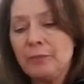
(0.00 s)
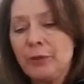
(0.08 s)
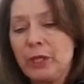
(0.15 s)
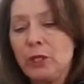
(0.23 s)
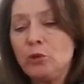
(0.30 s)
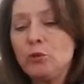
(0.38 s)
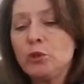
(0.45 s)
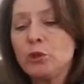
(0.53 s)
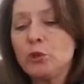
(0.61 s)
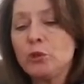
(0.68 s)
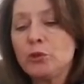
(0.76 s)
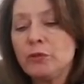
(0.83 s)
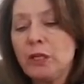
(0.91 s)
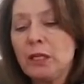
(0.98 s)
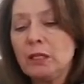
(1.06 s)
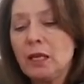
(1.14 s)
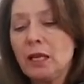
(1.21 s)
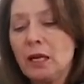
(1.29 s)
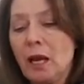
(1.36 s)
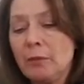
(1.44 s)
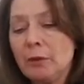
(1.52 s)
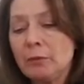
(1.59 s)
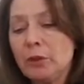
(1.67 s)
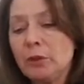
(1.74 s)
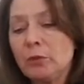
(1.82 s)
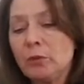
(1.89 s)
huge goose feet, and
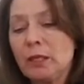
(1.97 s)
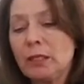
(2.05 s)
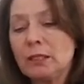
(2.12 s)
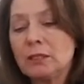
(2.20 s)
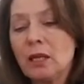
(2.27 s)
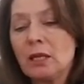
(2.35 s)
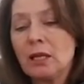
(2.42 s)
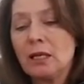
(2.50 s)
hummingbird wings on